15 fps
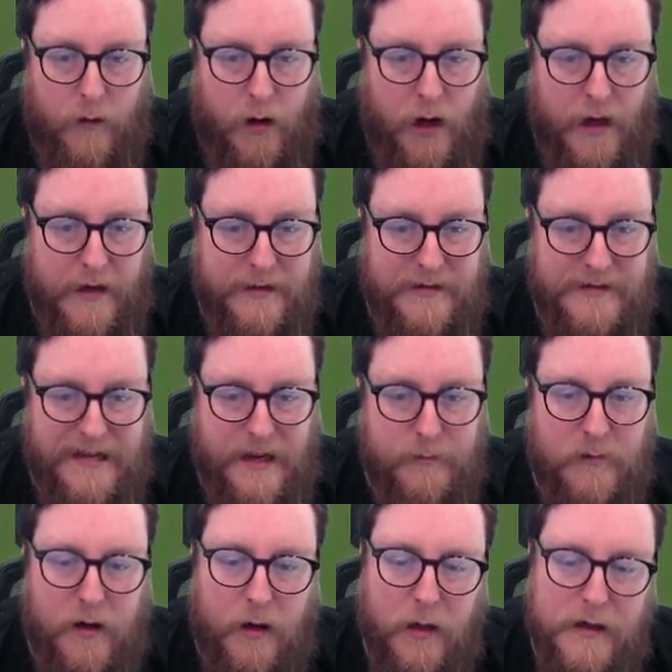I have
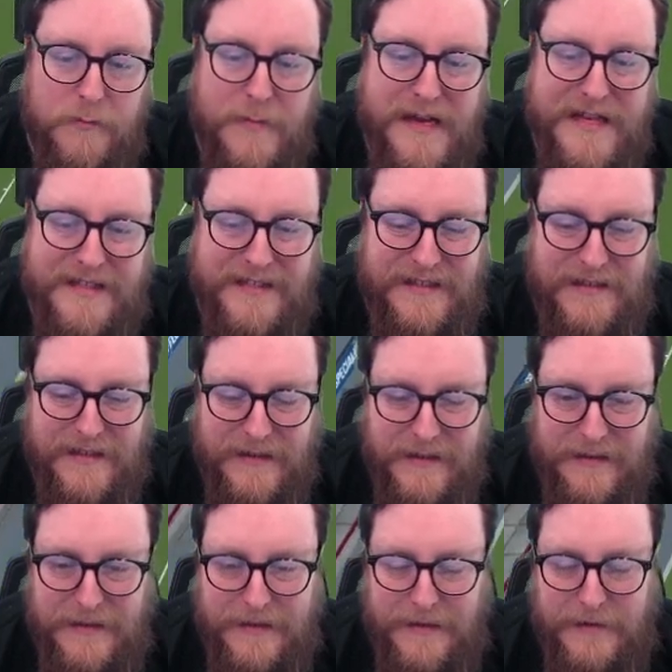stepped. Oh, he's missed.
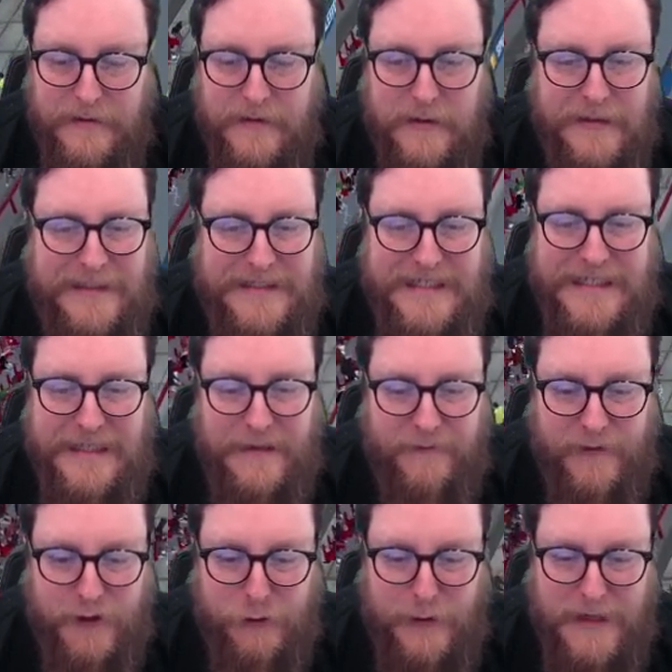God's sake.
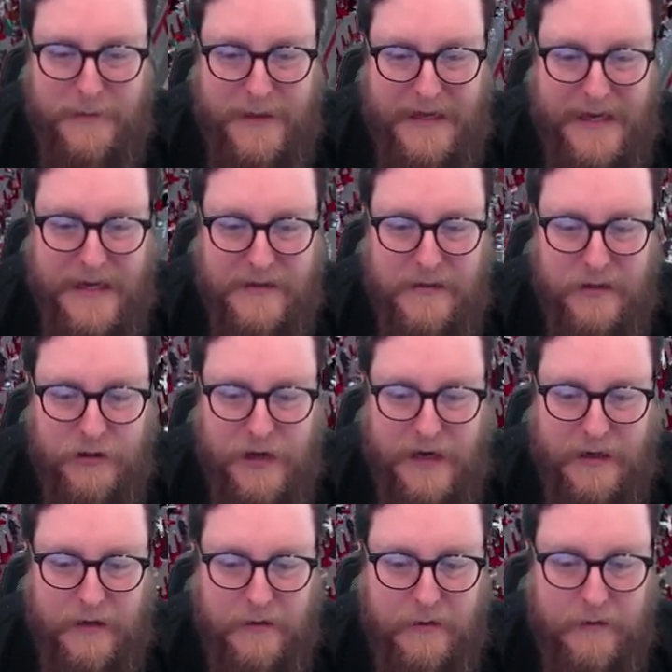Frustrating me, that is.
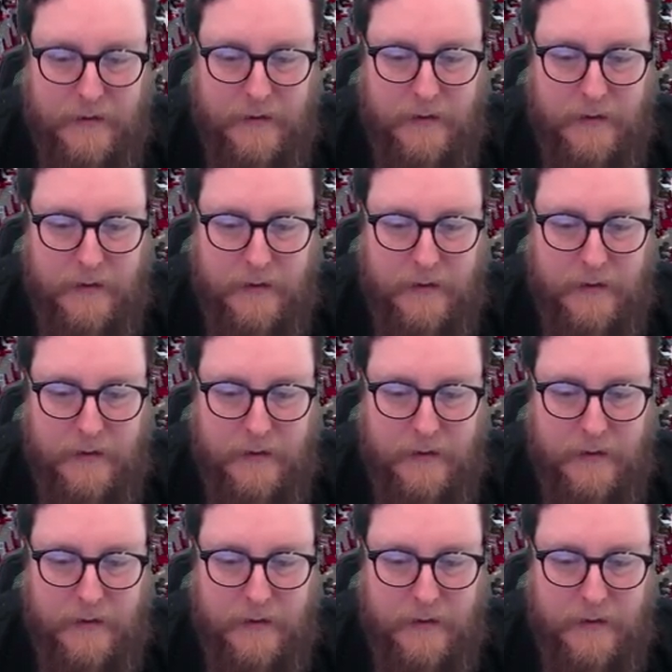Shaka.